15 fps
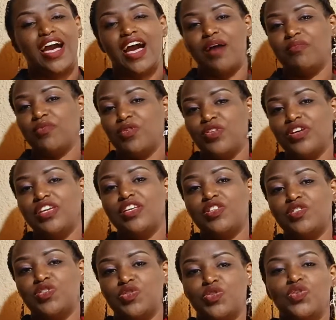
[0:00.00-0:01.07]
I'm
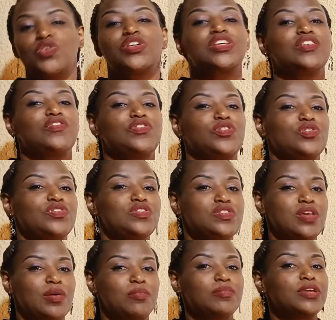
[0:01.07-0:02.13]
going to give you
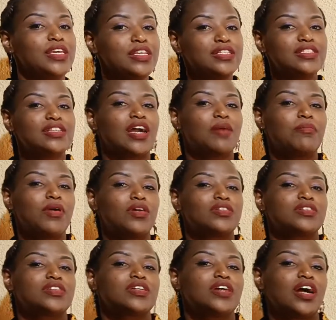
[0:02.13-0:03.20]
some hints
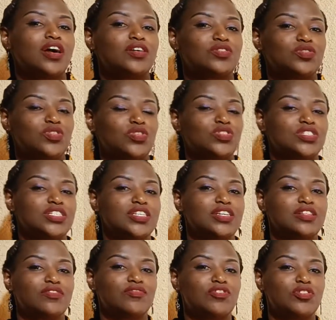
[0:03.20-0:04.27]
about how to
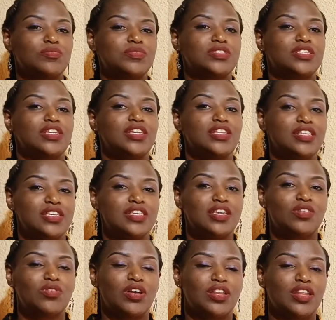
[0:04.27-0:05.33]
conjugate verbs in
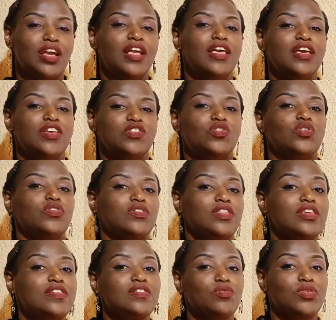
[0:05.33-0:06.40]
Kinyarwanda. So
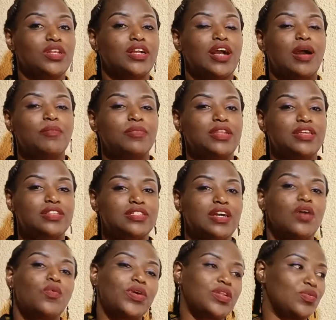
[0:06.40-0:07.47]
this will come later
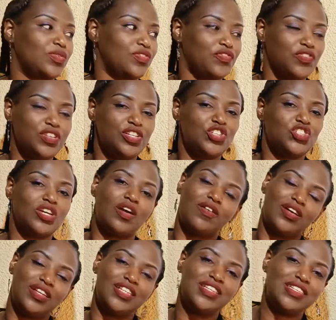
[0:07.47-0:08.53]
when we finish
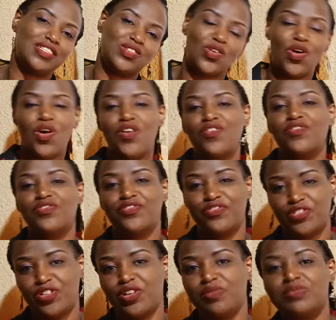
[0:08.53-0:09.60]
our list of
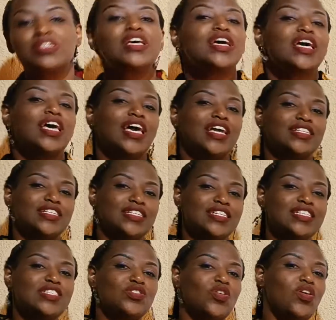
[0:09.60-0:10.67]
verbs and
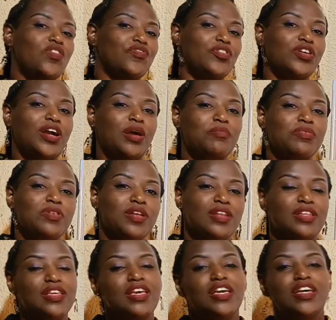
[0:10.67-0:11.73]
list of
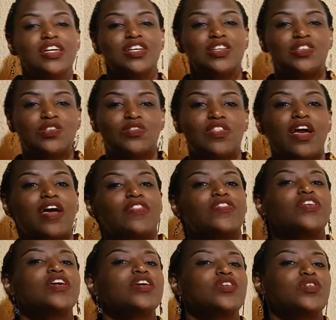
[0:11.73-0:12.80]
vocabulary so that
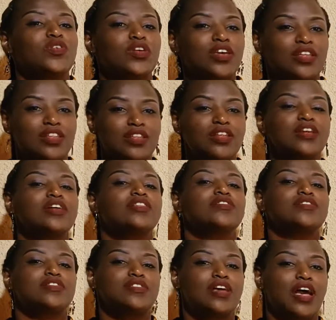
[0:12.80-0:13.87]
you can
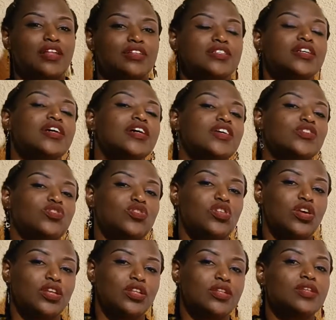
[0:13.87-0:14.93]
start to
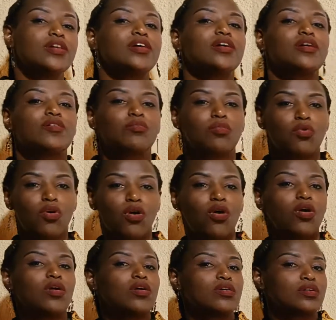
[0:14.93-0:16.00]
learn
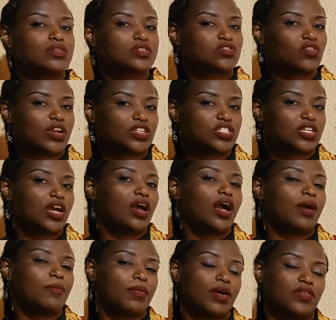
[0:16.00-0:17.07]
more structure
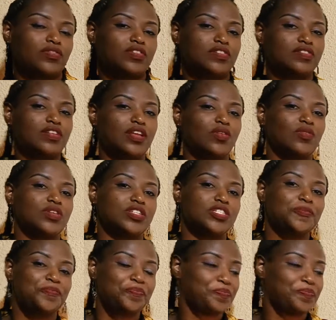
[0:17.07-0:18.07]
about this language.